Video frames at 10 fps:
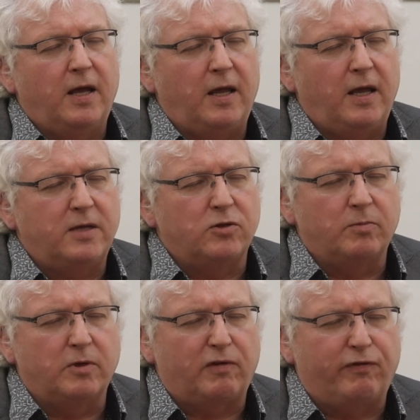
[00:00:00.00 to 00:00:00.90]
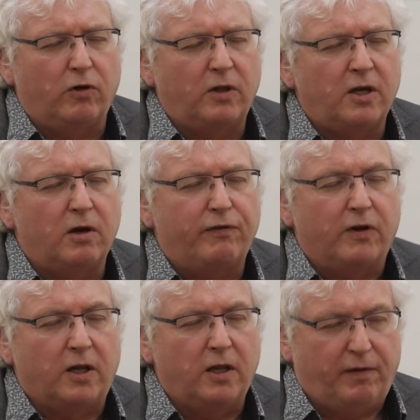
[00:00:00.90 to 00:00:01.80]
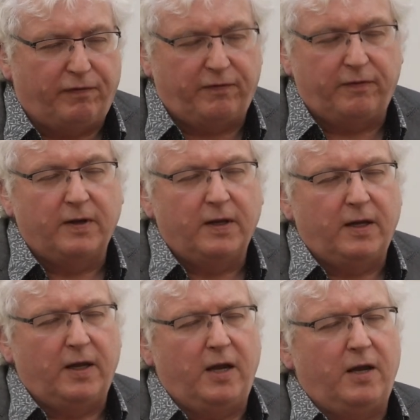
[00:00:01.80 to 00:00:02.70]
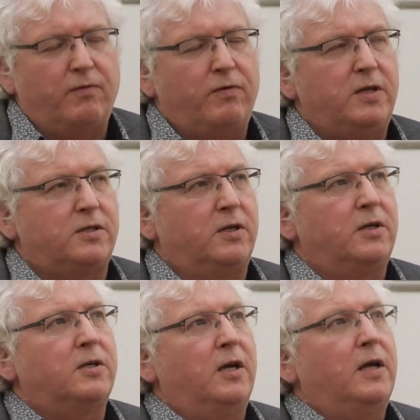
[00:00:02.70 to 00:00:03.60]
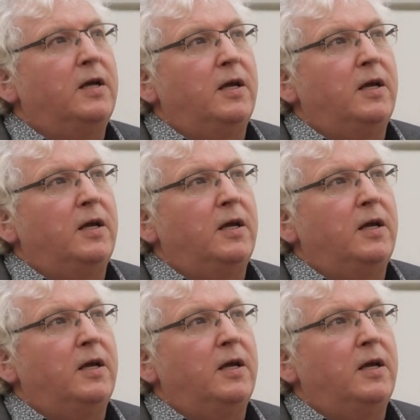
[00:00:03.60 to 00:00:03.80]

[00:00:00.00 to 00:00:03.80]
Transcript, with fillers: is almost falling off a cliff in recent uh,